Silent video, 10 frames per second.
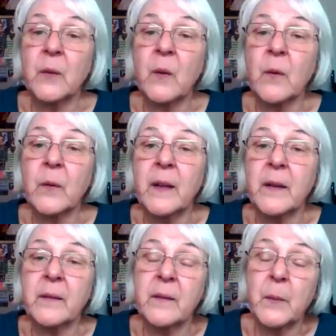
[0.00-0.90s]
oh, the,
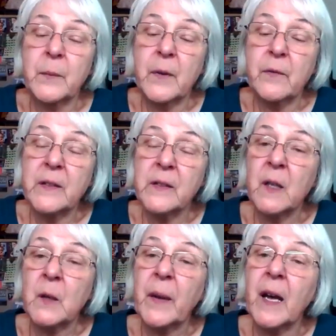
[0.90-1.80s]
the, the
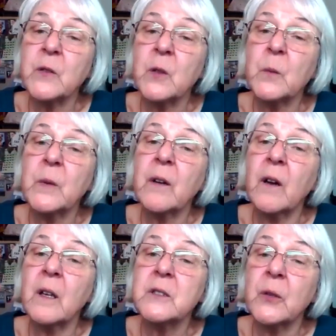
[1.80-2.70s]
visiting pastor would
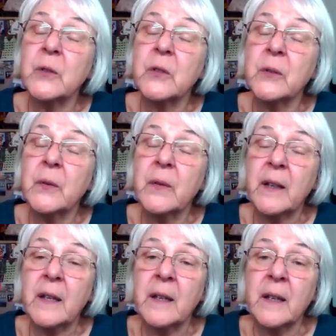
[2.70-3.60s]
also do
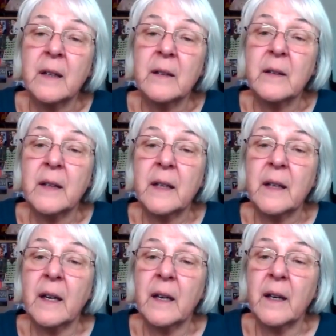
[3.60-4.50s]
the
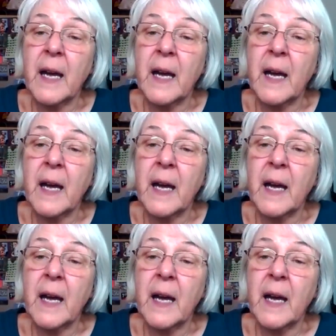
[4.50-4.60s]
the uh,